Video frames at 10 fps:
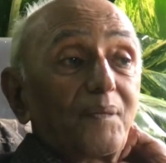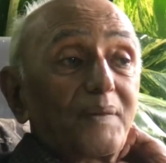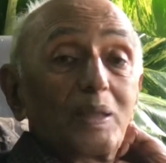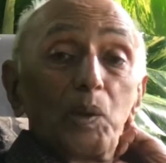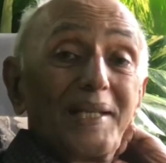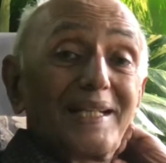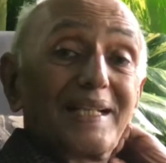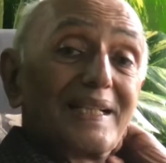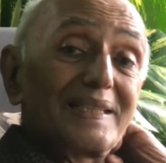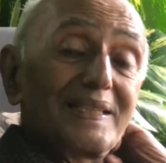
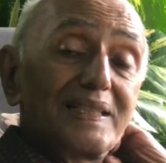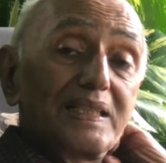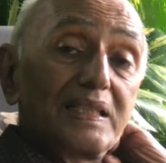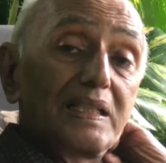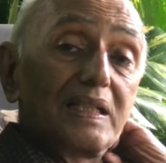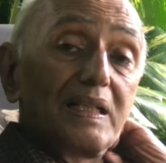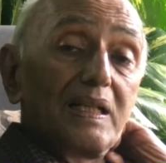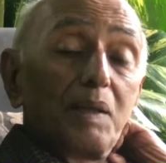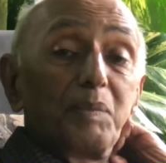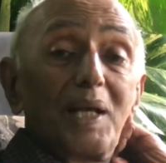uniqueness
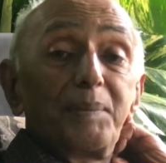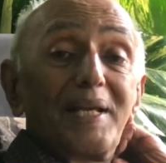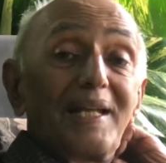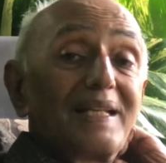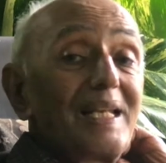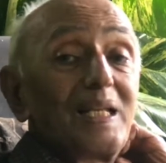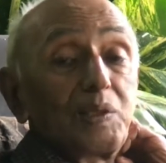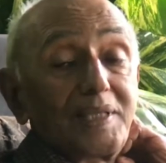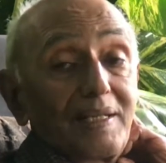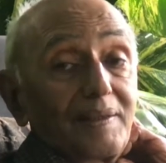may be an illusion.